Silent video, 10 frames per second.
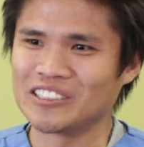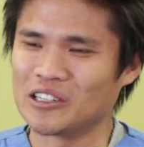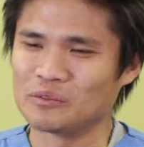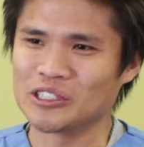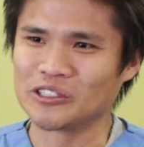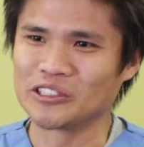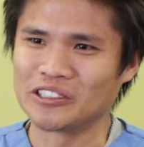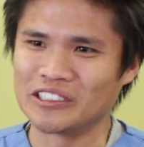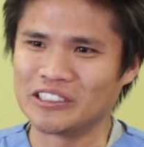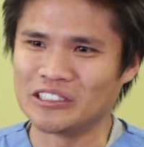so I'm sure
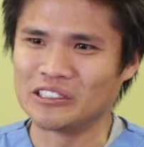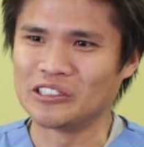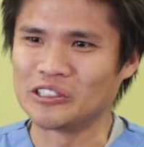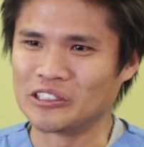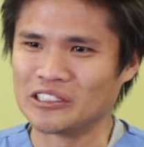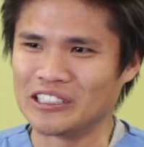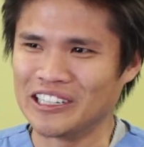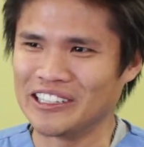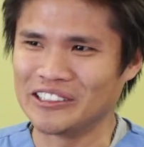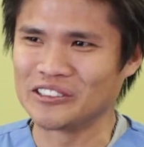you
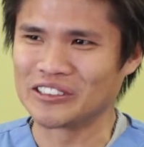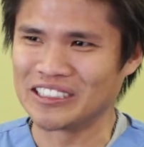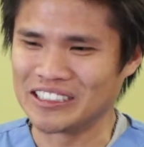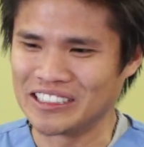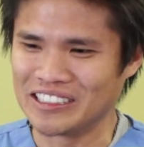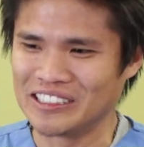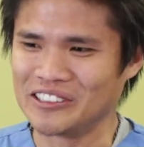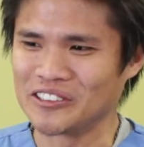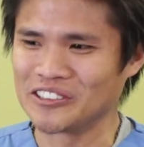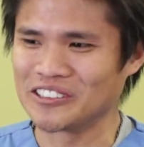
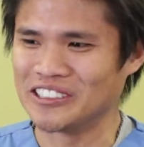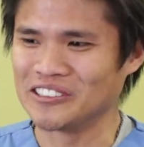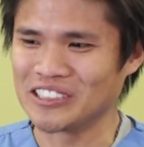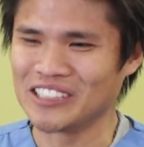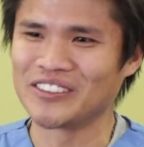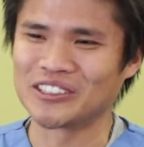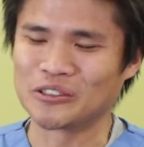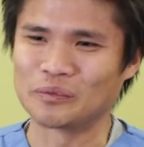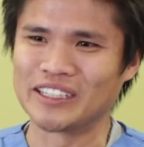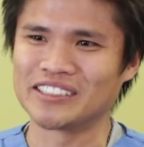you'll give it
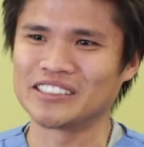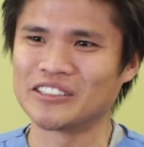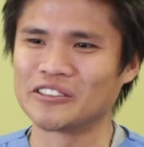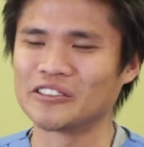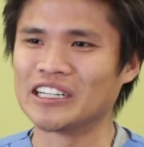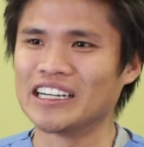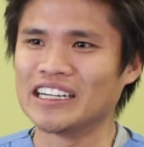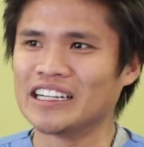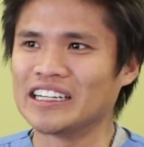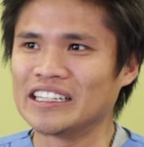to me. So
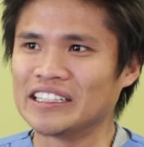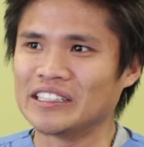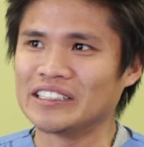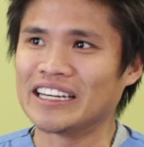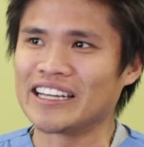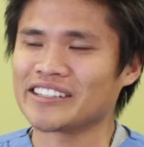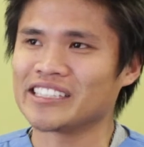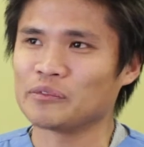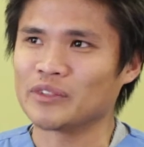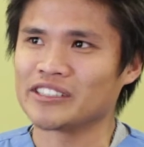yeah, the
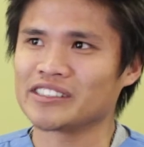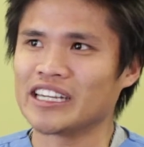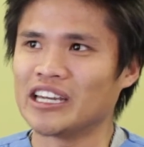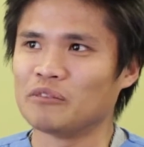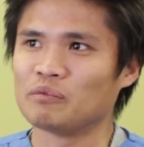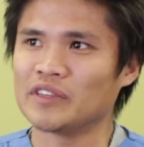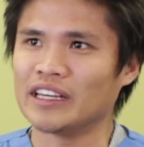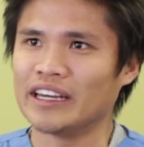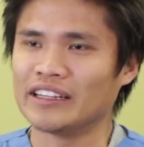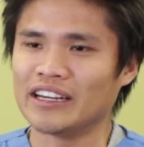acceptance came,
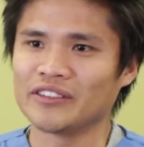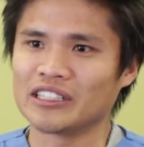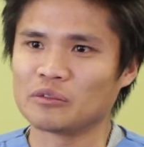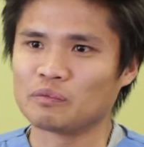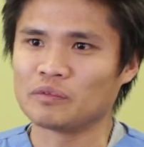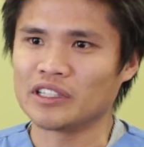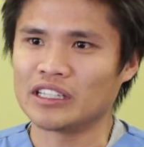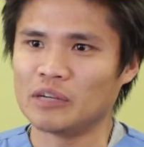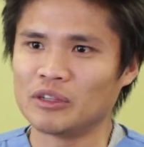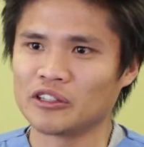and everything
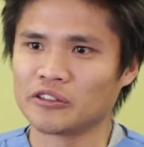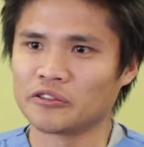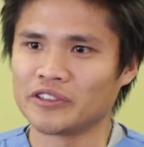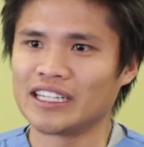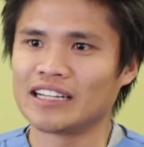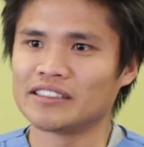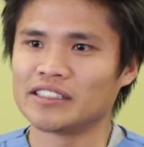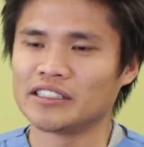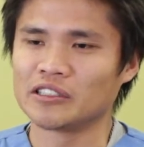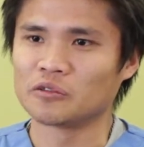came into
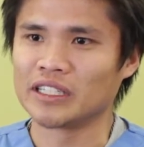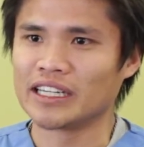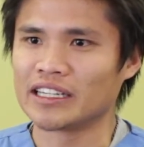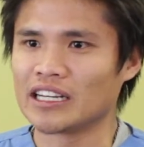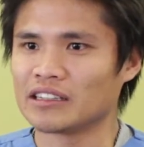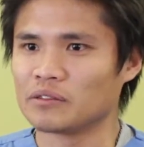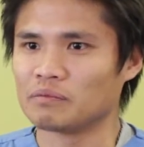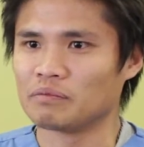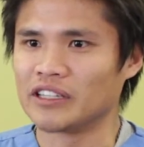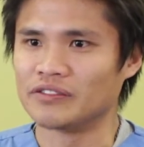realization when I got
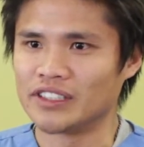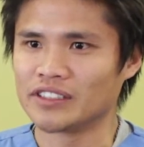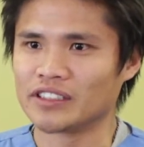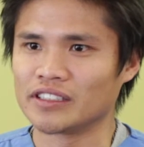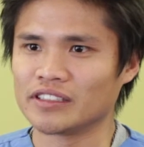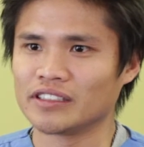my visa.